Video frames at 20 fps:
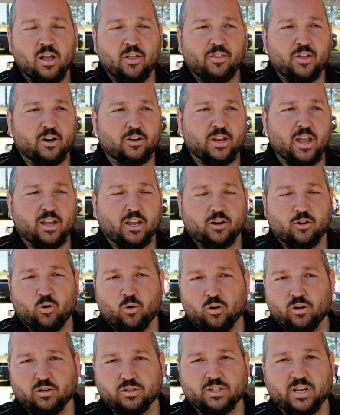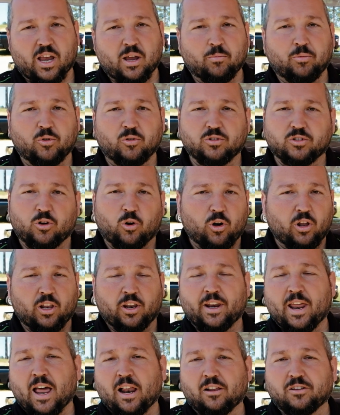They're taking oil samples, oil
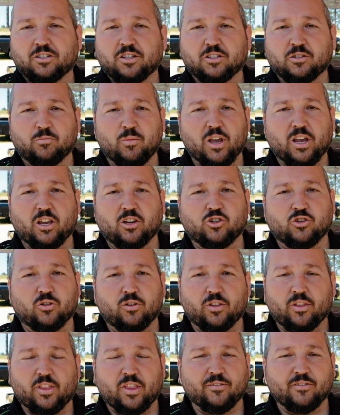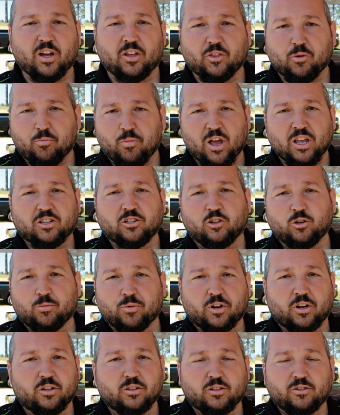analysis, making sure that they've got the best
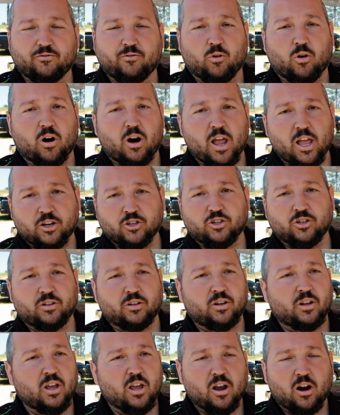lubricants for our engine,